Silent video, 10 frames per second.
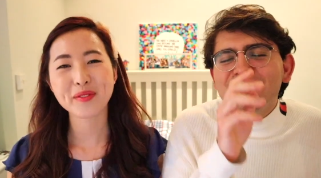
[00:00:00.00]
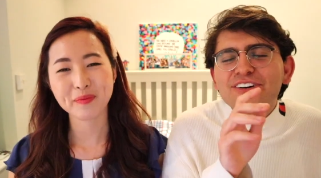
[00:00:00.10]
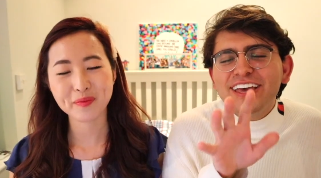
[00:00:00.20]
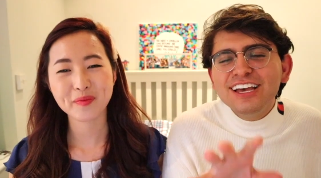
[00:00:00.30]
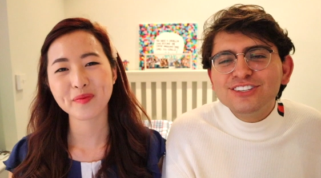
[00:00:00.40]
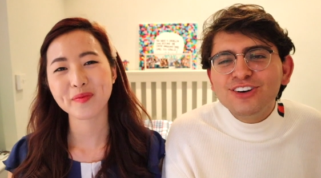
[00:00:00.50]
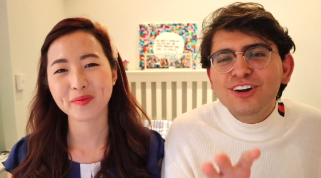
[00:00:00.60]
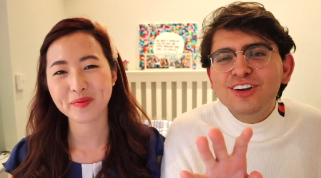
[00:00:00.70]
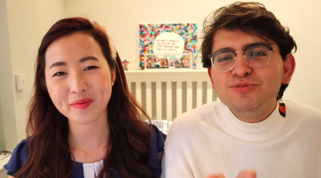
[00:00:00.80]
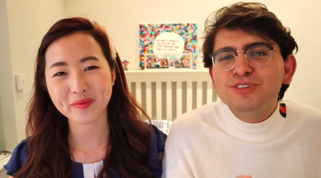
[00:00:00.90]
Speaker 1: No, King's
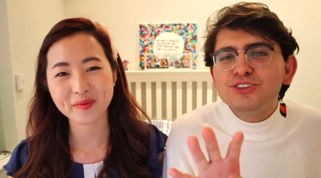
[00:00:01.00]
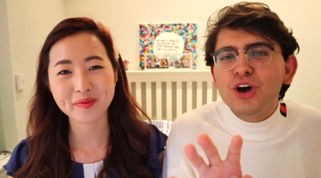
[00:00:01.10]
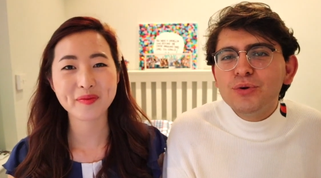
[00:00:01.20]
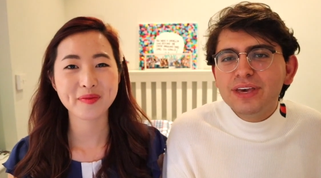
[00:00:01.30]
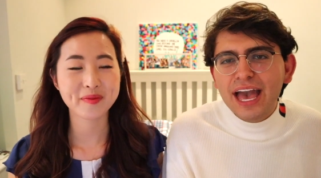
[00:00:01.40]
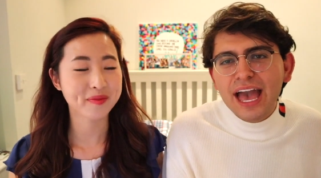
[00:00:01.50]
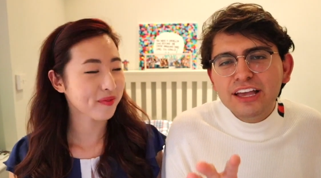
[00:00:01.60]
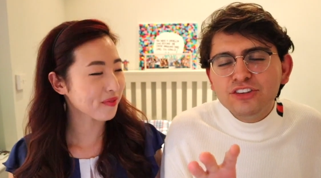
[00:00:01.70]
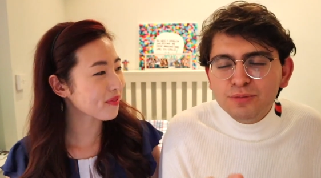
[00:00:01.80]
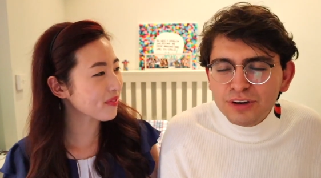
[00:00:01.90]
College was okay.
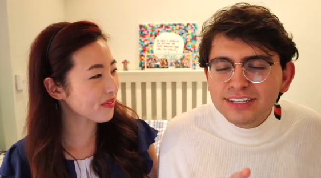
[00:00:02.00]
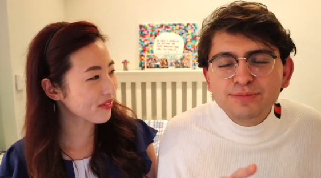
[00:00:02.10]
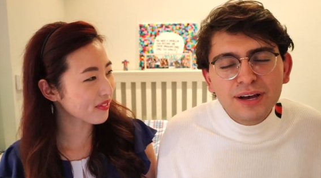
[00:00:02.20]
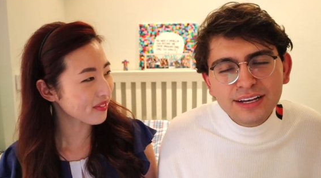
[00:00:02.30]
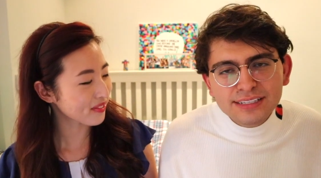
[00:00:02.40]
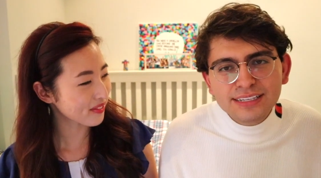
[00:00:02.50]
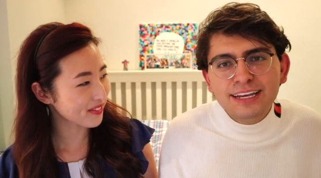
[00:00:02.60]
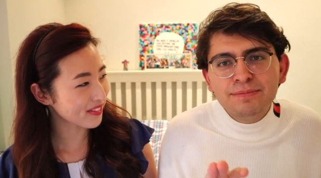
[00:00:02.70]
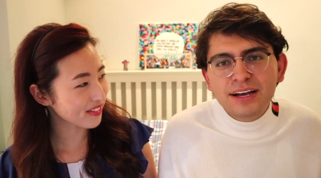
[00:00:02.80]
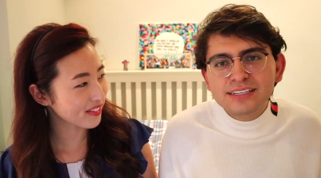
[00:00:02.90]
To be honest, personally,
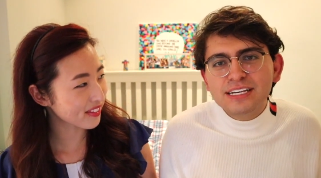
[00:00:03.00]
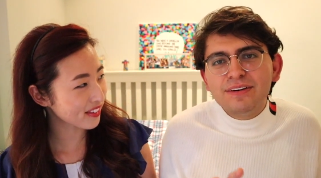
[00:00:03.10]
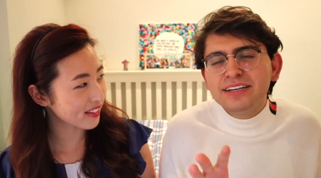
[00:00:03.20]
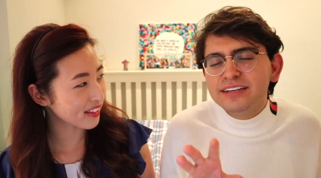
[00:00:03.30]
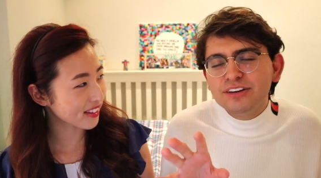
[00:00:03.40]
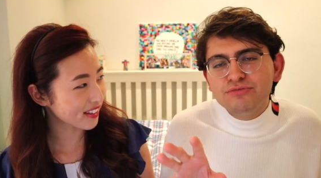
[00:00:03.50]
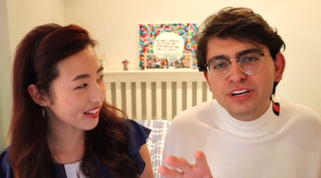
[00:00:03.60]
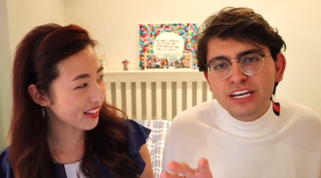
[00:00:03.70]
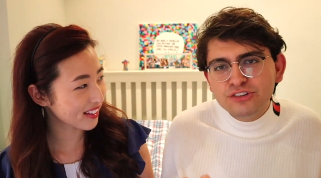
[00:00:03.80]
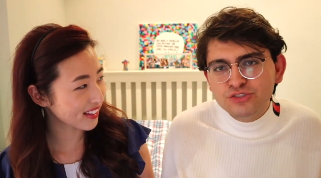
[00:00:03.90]
myself, I didn't
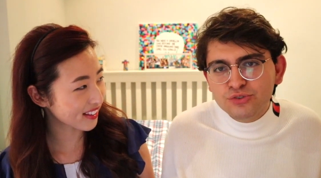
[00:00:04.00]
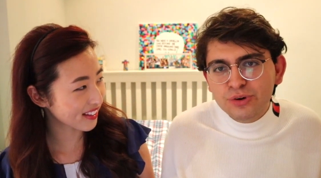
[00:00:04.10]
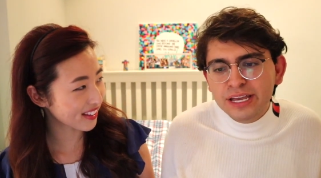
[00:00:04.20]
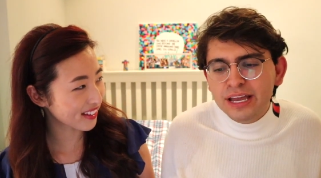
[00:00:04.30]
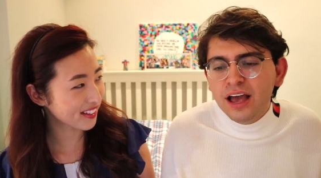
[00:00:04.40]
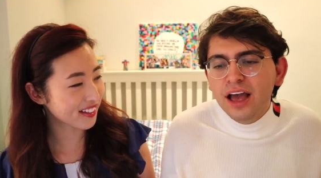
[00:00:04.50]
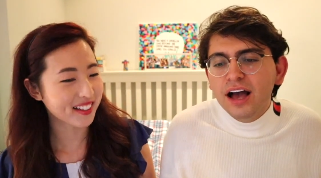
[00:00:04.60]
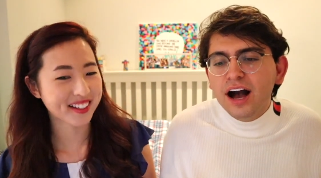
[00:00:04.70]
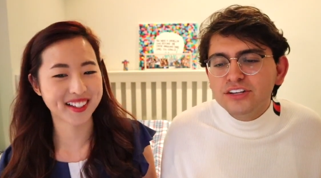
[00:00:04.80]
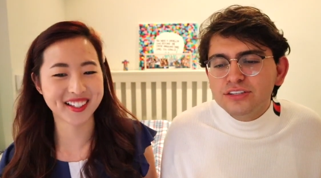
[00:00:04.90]
really enjoy it.
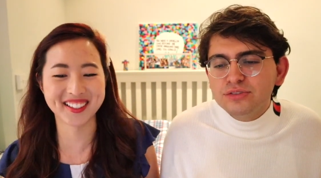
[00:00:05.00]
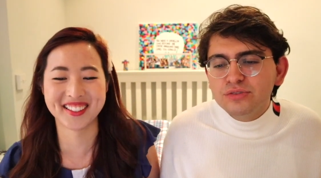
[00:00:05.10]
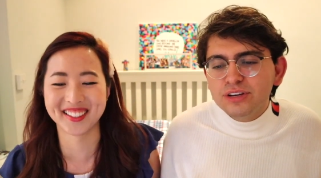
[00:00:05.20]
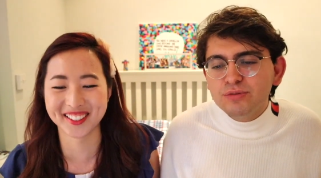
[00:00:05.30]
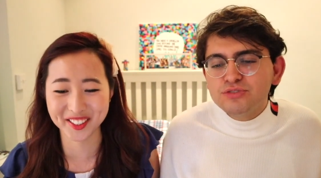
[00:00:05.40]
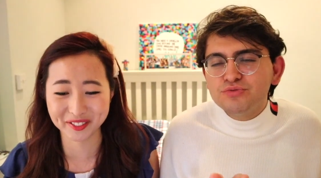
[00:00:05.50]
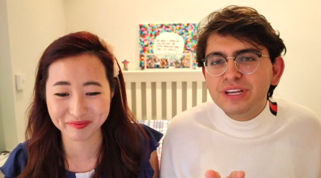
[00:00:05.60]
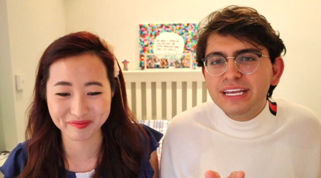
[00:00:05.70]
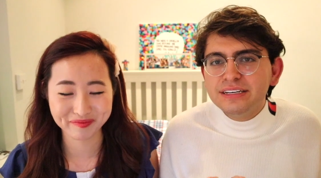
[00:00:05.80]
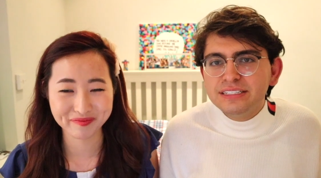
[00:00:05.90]
I just thought it was
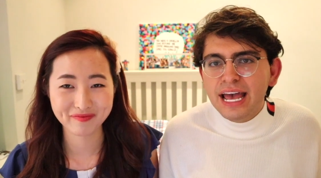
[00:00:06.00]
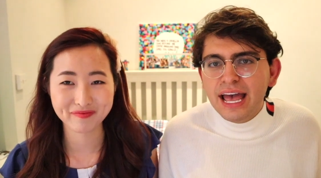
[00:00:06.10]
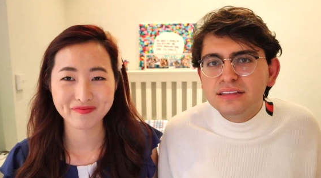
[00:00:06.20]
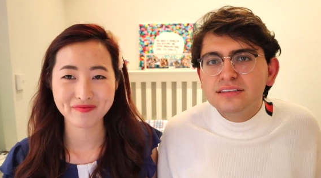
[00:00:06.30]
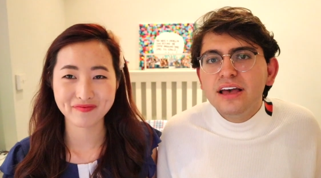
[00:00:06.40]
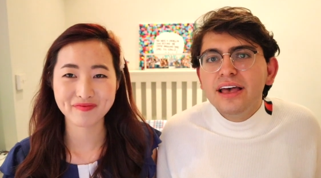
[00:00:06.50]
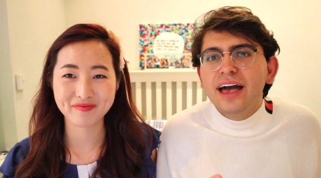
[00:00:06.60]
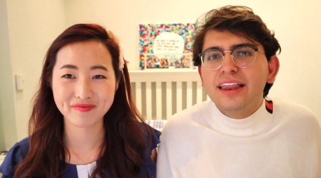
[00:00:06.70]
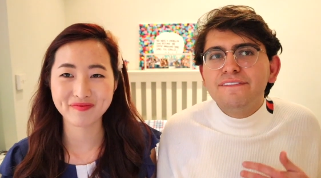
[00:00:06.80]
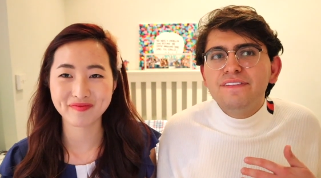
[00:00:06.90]
really intense,
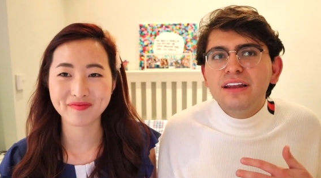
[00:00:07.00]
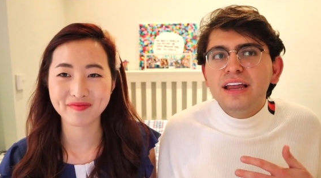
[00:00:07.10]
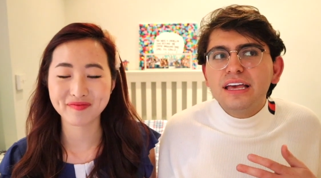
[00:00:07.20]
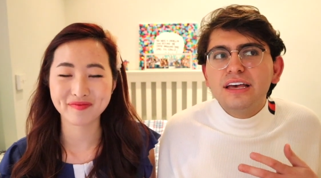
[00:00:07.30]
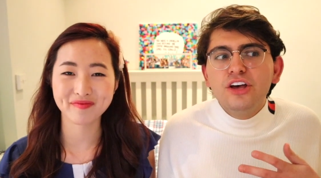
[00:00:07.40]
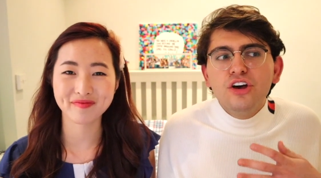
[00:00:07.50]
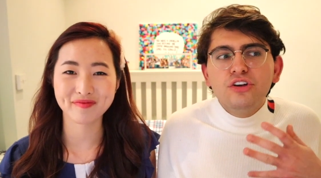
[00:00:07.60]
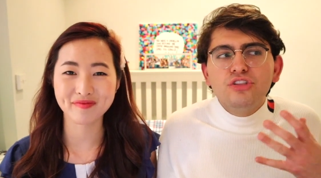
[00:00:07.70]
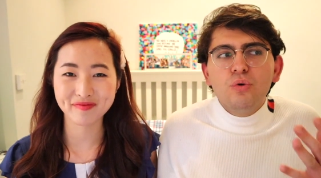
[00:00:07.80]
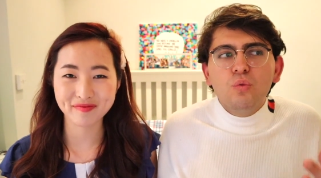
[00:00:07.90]
and I felt like
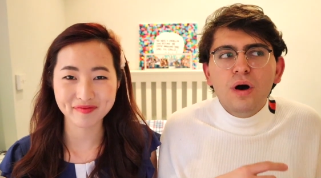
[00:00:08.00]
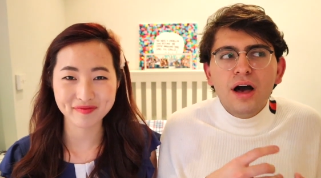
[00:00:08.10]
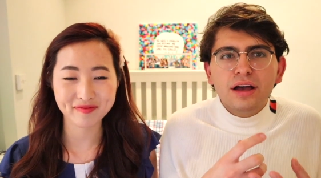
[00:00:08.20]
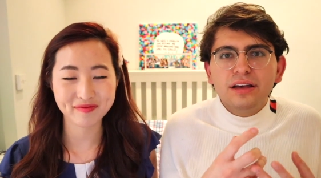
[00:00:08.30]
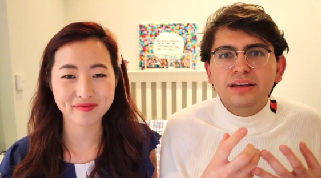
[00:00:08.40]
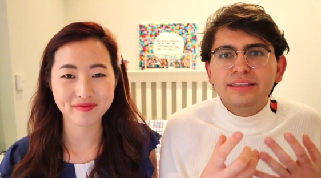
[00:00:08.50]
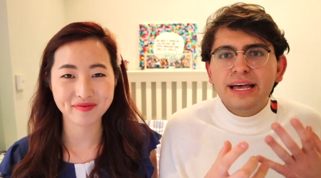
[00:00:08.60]
the work